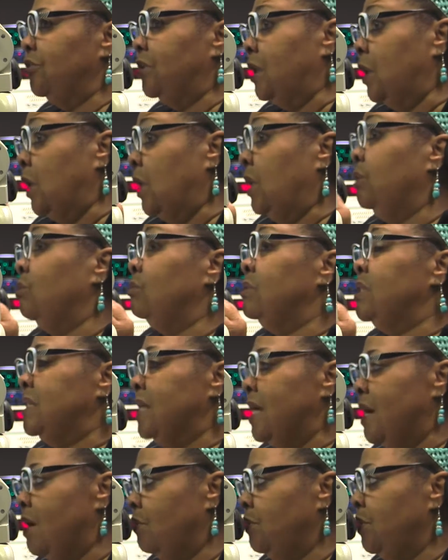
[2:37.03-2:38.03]
And it'll
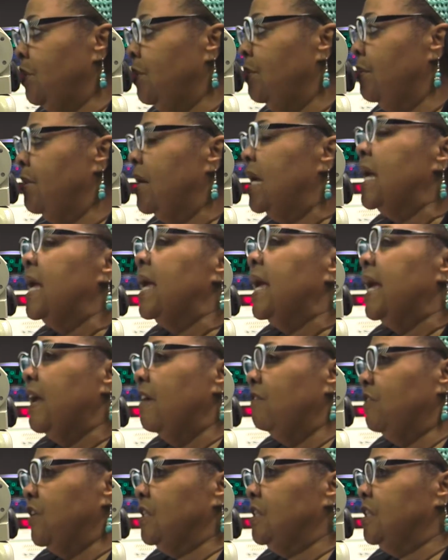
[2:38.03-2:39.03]
tell you
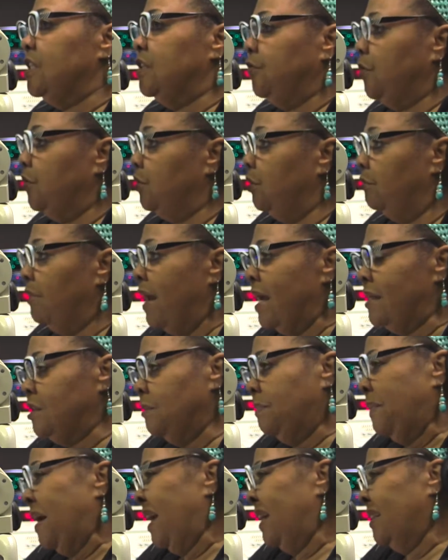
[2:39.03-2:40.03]
if this is for direct
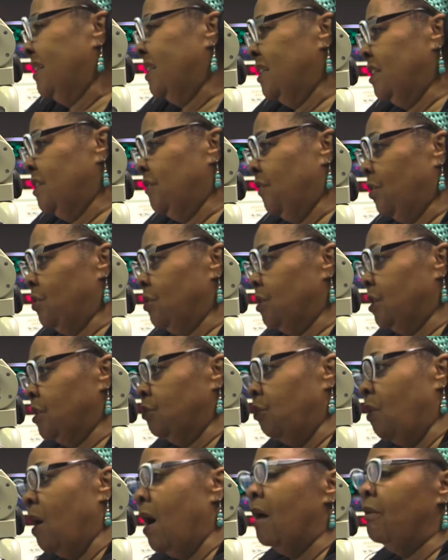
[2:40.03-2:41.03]
deposits versus
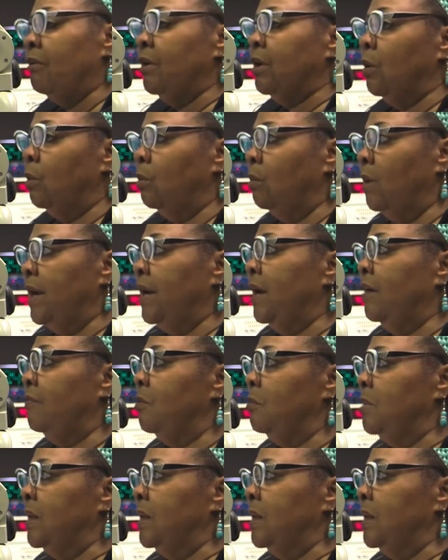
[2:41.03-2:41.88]
wiring or whatever,